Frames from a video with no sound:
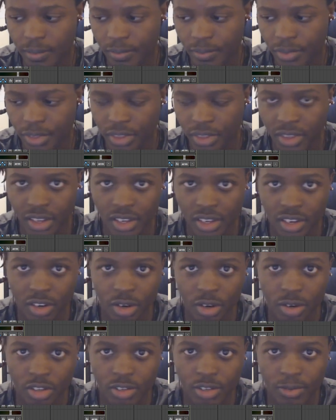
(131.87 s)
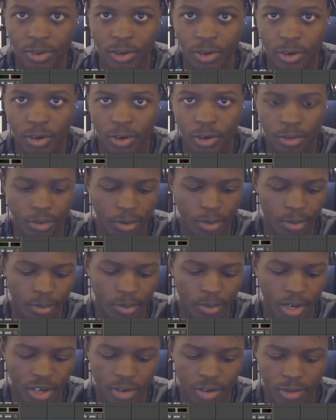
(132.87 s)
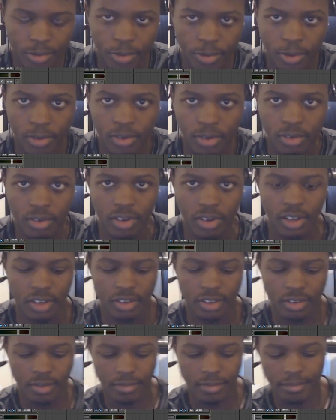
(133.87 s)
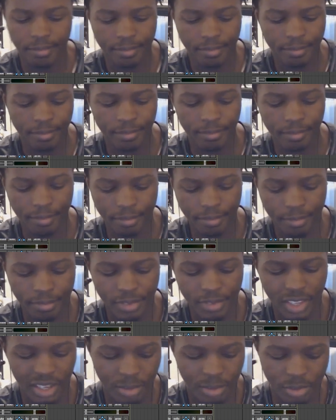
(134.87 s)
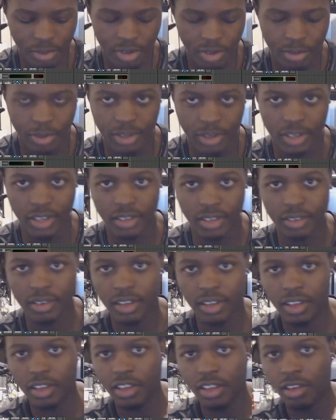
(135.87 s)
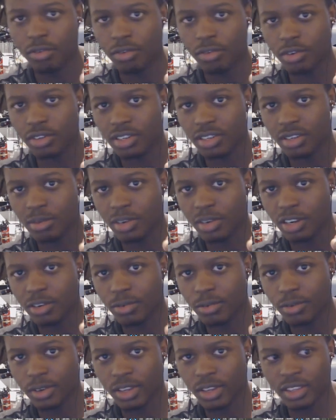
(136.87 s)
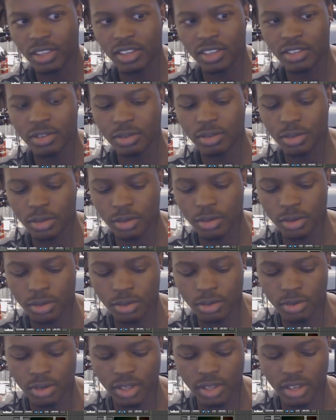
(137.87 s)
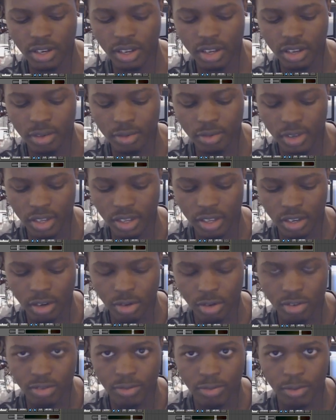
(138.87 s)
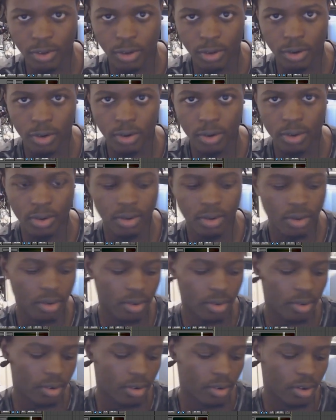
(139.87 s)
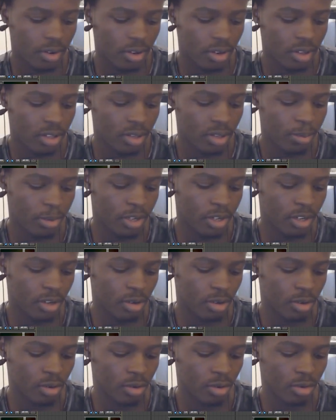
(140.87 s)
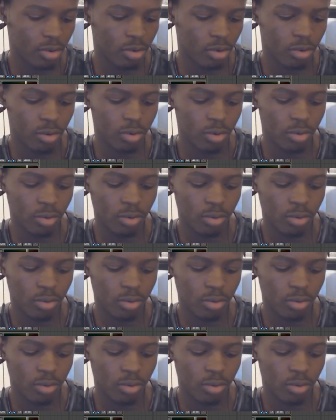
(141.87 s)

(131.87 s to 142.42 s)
noise floor of your microphone. Like, sorry about that. If you're using a microphone like this, you're usually gonna have like a noise floor, depending on who